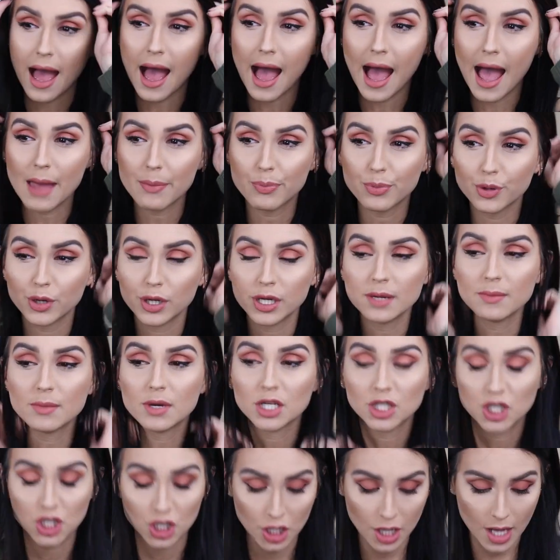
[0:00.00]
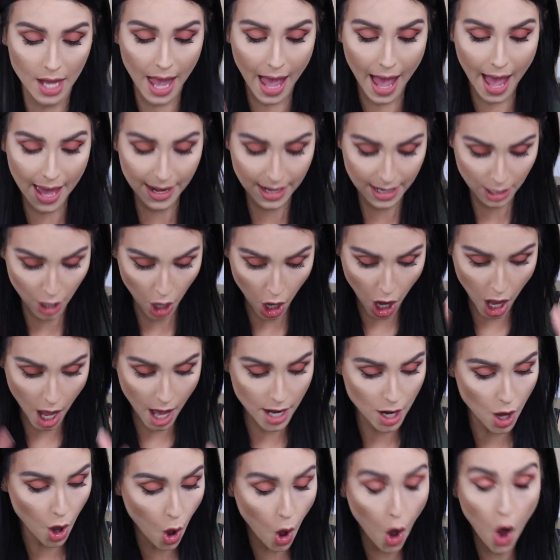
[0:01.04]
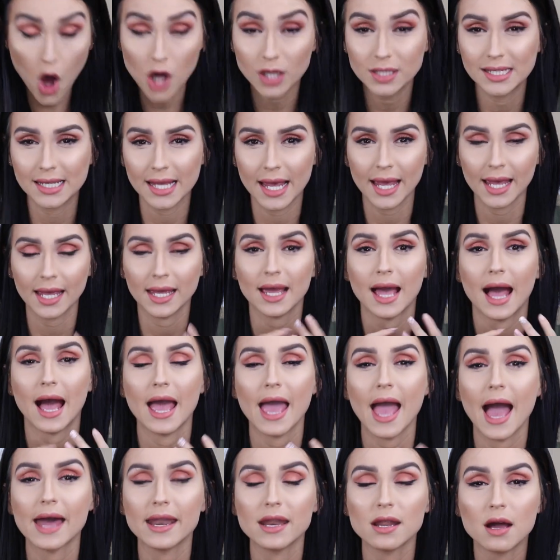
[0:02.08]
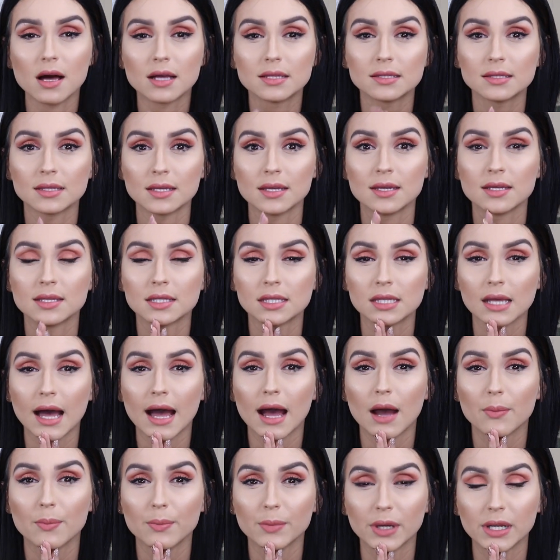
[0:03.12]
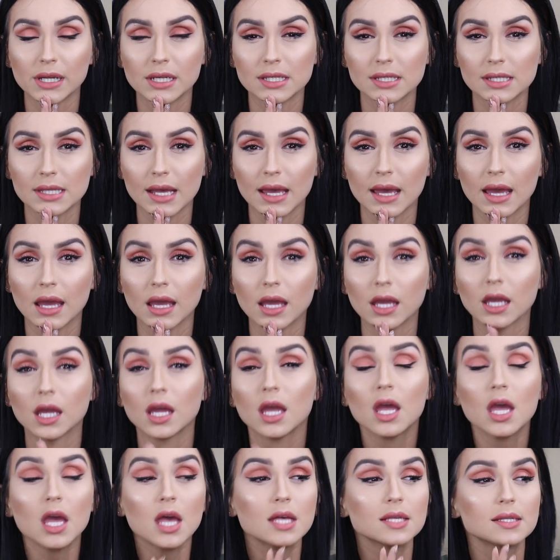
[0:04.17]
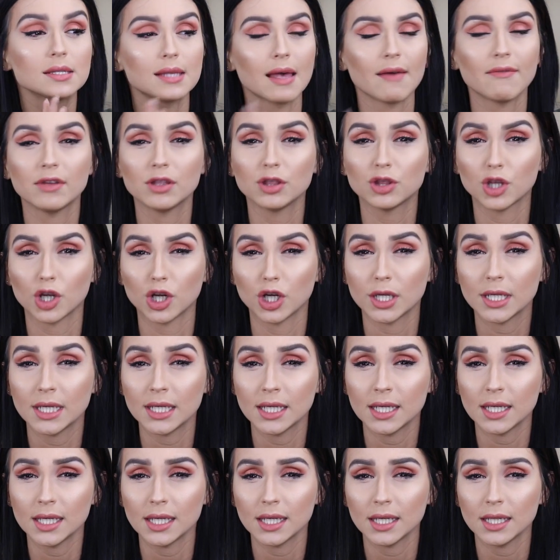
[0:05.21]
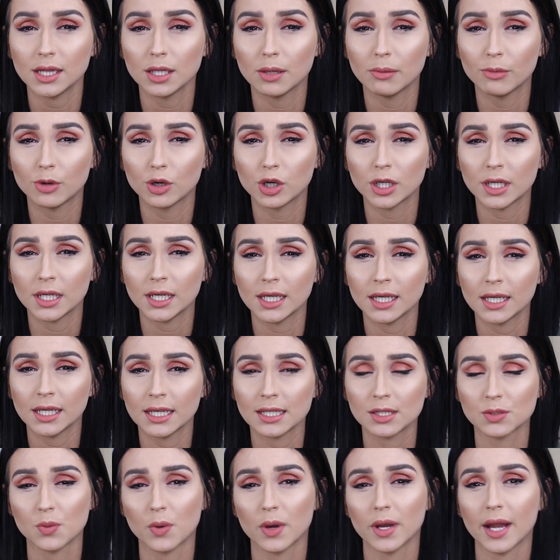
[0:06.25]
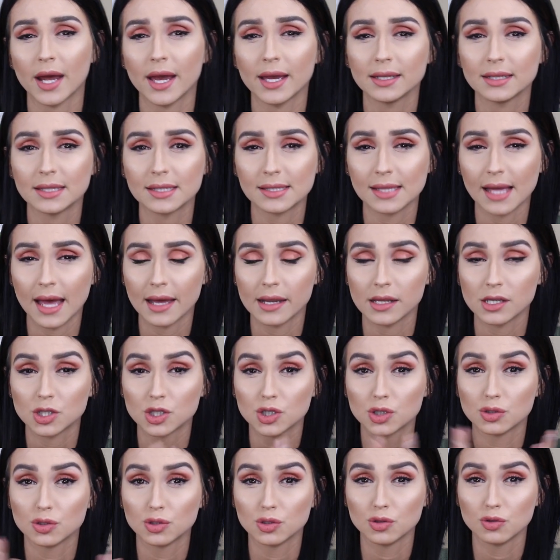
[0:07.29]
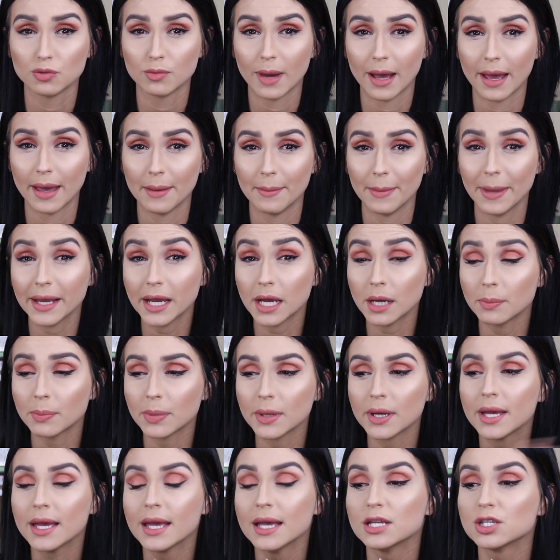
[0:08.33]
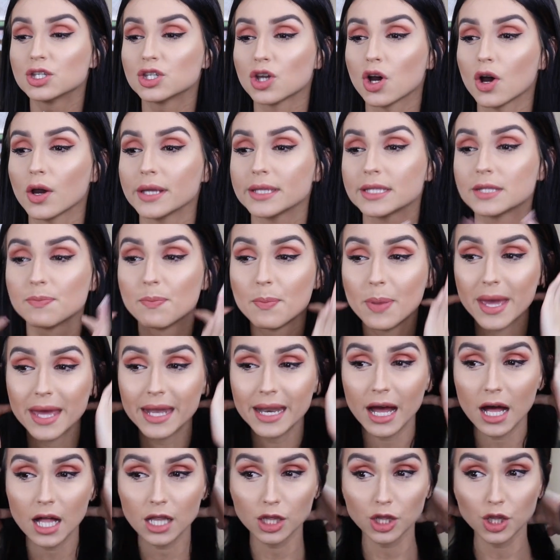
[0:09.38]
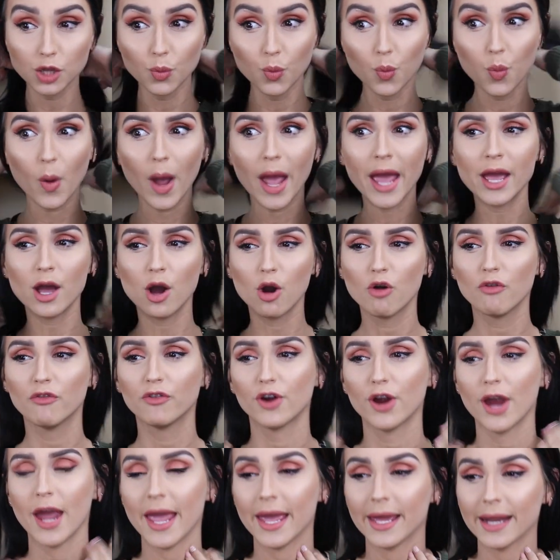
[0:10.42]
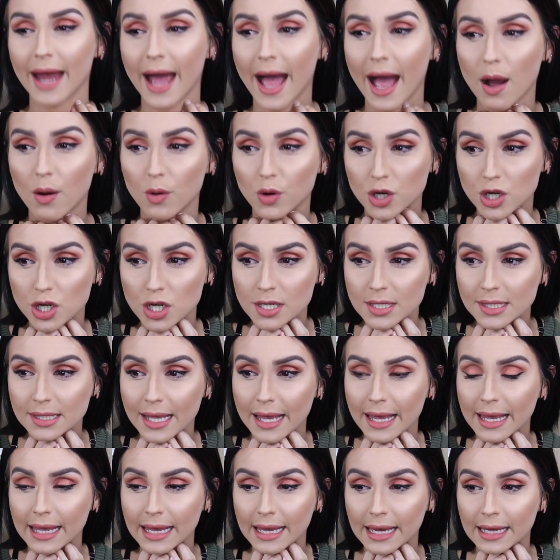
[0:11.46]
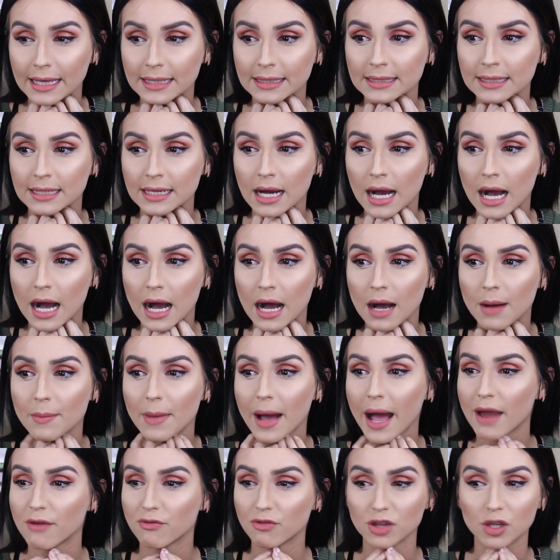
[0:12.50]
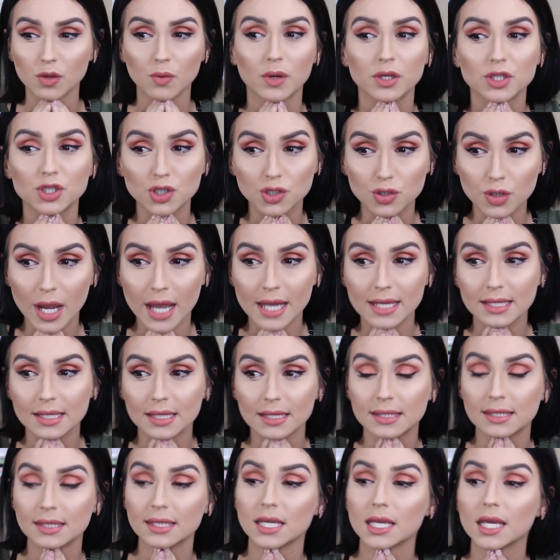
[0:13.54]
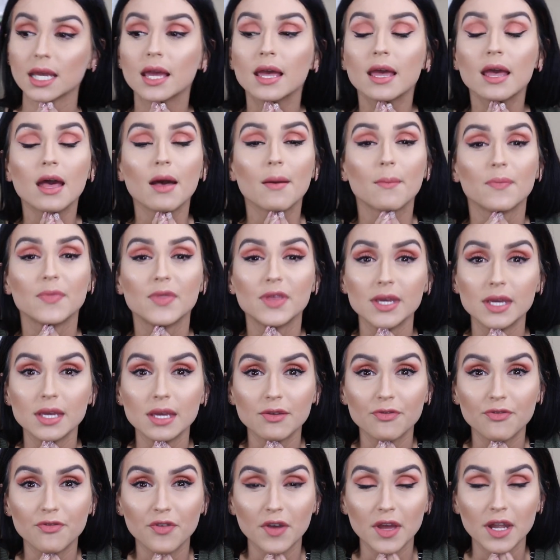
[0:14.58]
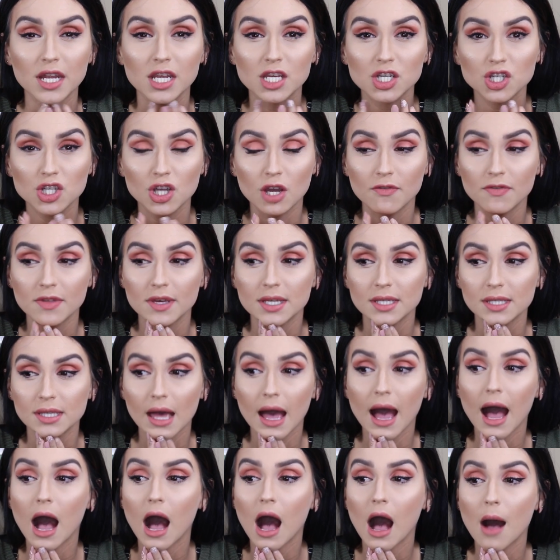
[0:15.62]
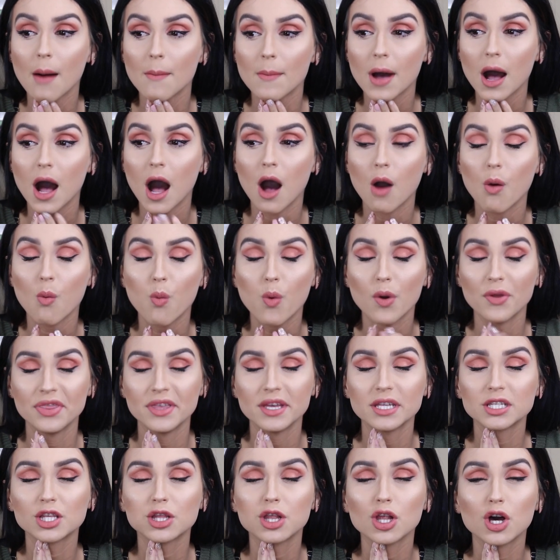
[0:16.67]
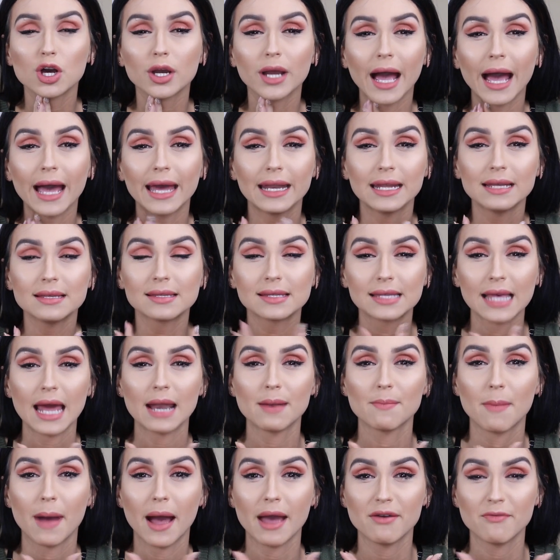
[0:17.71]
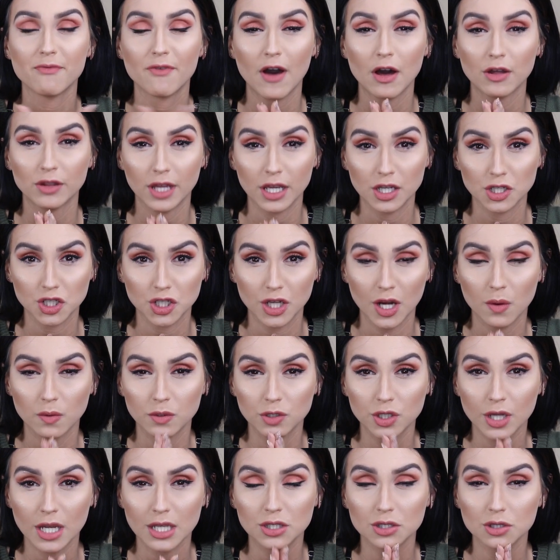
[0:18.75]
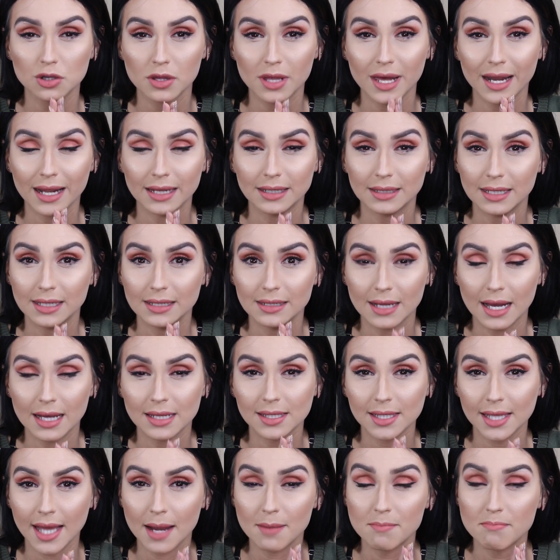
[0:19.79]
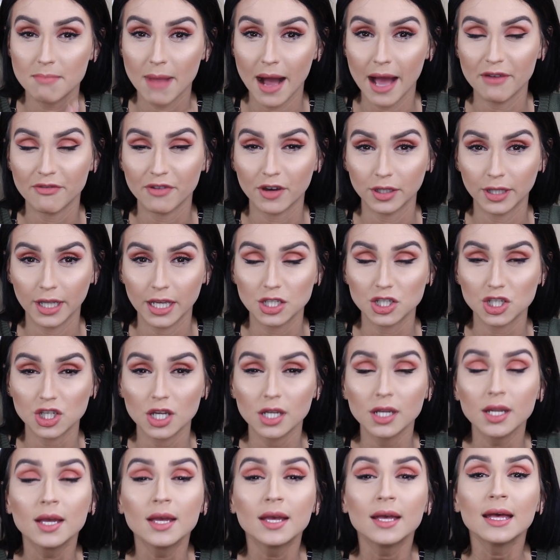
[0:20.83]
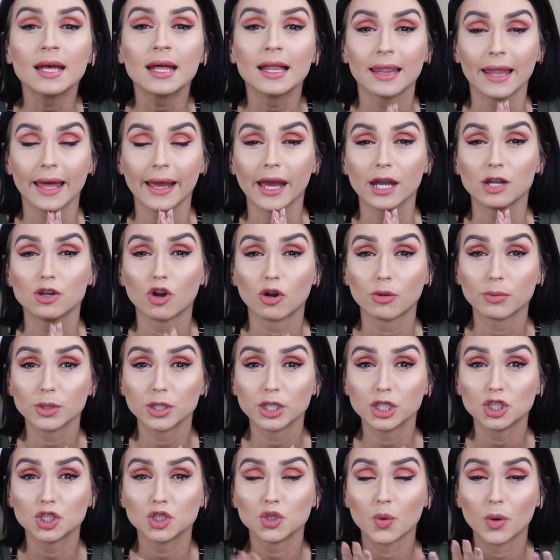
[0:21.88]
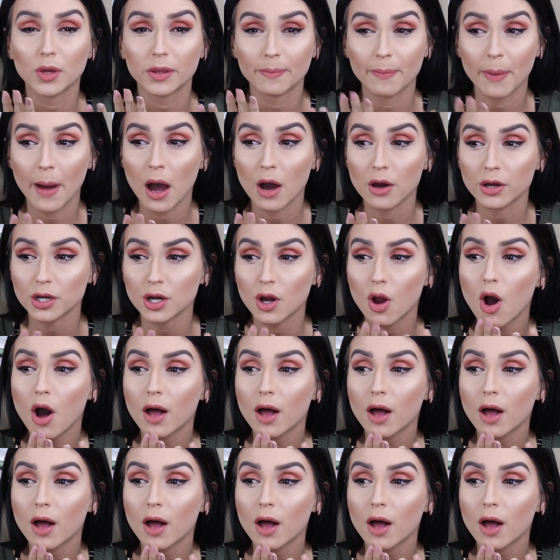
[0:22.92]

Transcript: I pretty much had it on all day. I had it on since I'm gonna say 7:30 in the morning. It's when I decided to do my makeup. So it's been way over 8 hours, and I really want you guys to see the finish of this. With this look, I didn't set my foundation. I want you guys to know that I did not set my foundation like I normally do with powder.